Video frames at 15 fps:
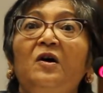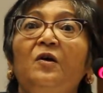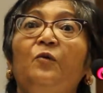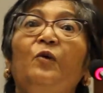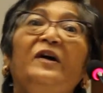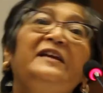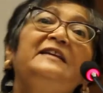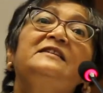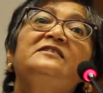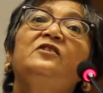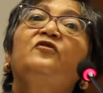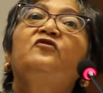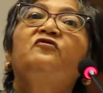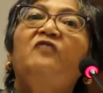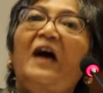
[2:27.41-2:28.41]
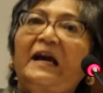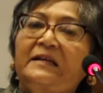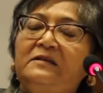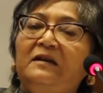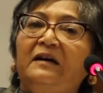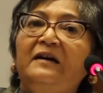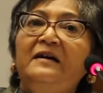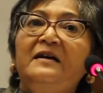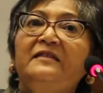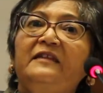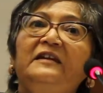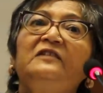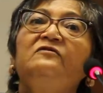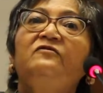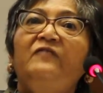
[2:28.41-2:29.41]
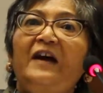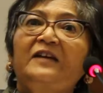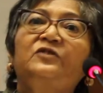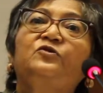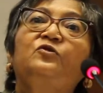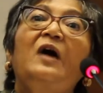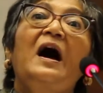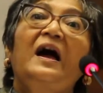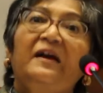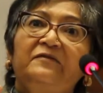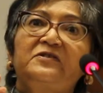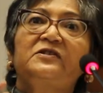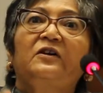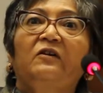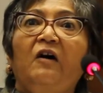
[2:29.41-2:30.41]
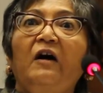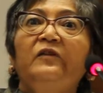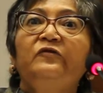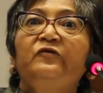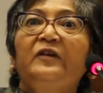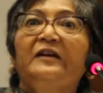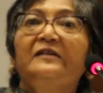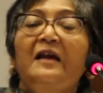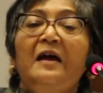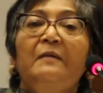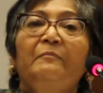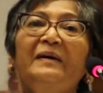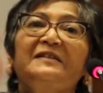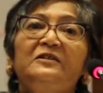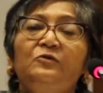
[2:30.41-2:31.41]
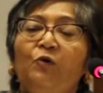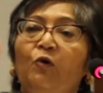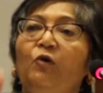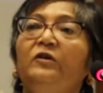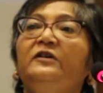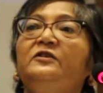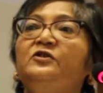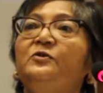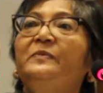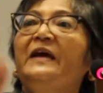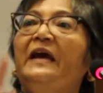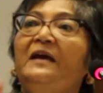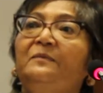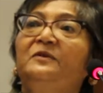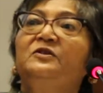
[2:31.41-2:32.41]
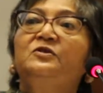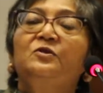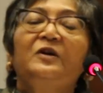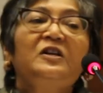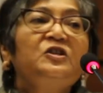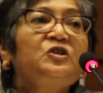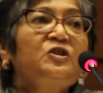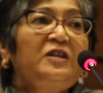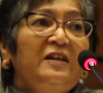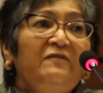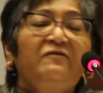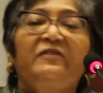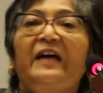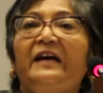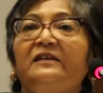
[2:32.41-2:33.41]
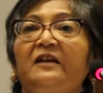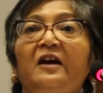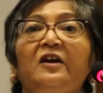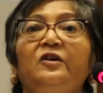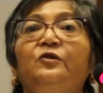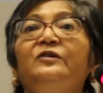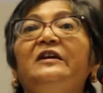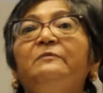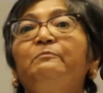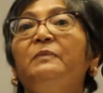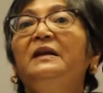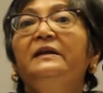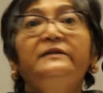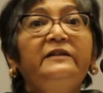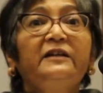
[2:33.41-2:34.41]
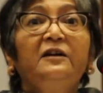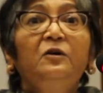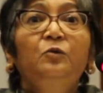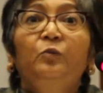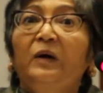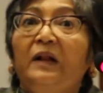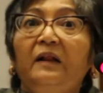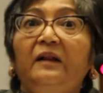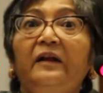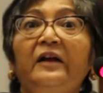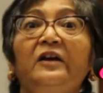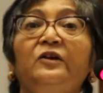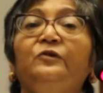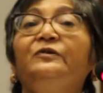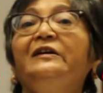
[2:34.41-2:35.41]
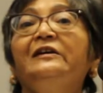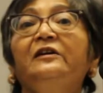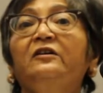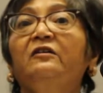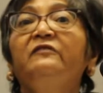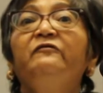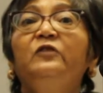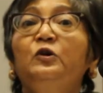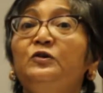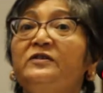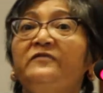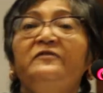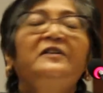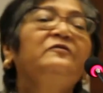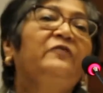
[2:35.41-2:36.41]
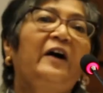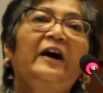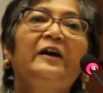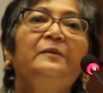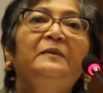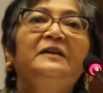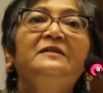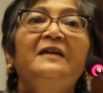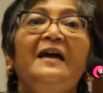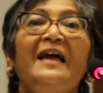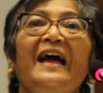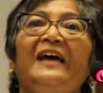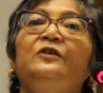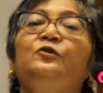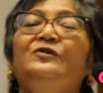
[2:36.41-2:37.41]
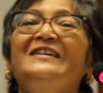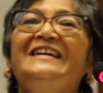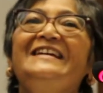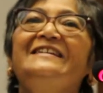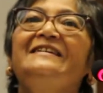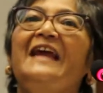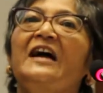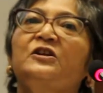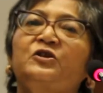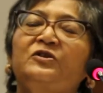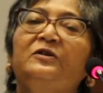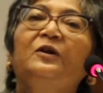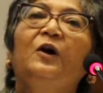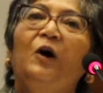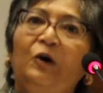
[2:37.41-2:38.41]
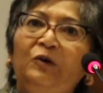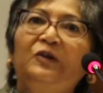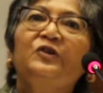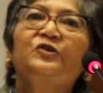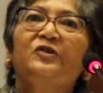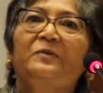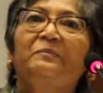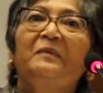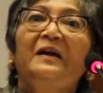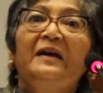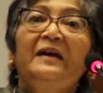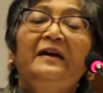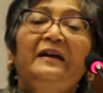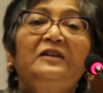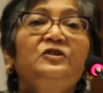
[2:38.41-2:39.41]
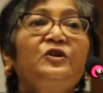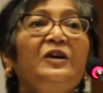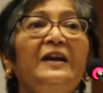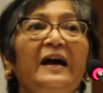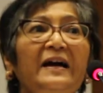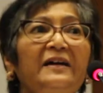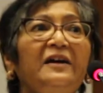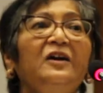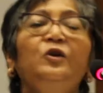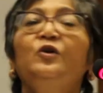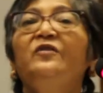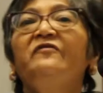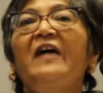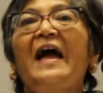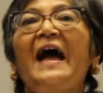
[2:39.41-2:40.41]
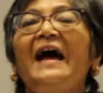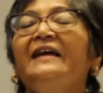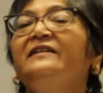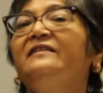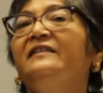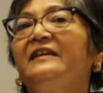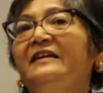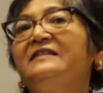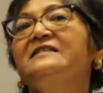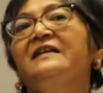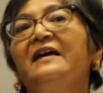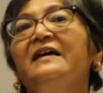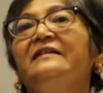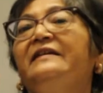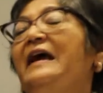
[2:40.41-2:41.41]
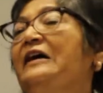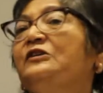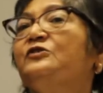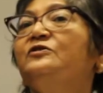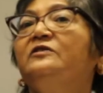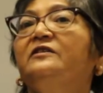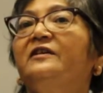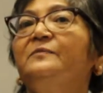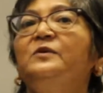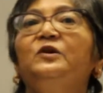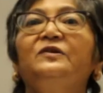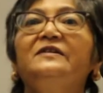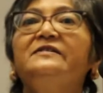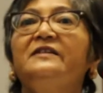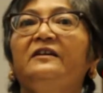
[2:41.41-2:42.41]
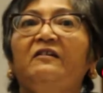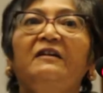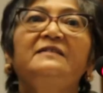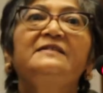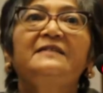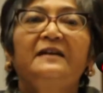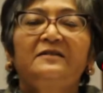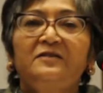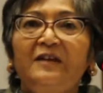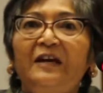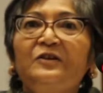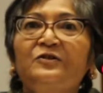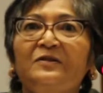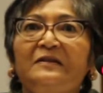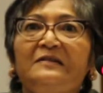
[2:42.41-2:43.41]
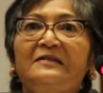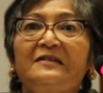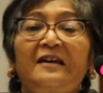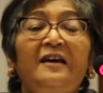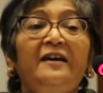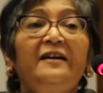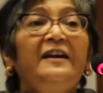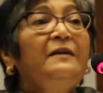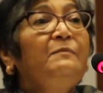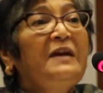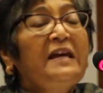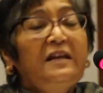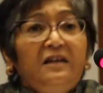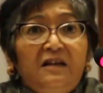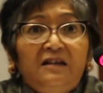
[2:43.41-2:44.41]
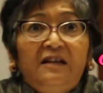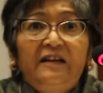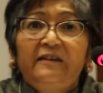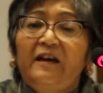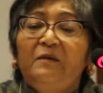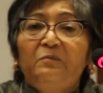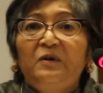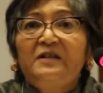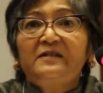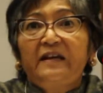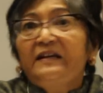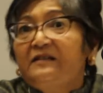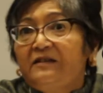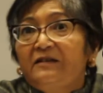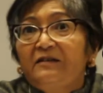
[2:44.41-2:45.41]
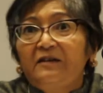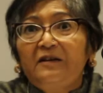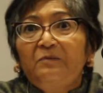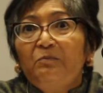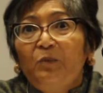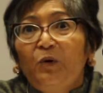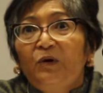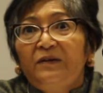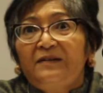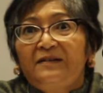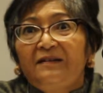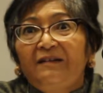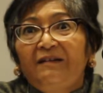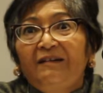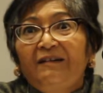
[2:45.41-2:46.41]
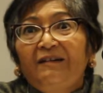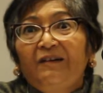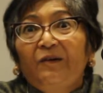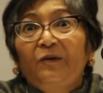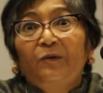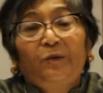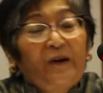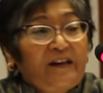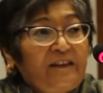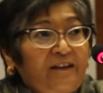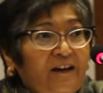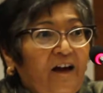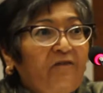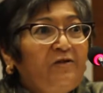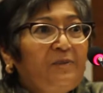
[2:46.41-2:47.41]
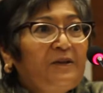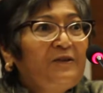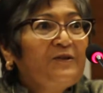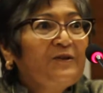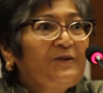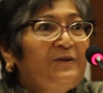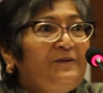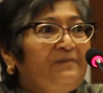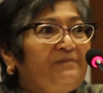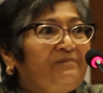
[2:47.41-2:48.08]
What is the factor that in fact drives the conflict? But in order to be able to achieve that, you need political will, you need a conducive environment, and you need national ownership. In Sri Lanka, you have had these national community consultations. Immediately they presented the report. What did the government do?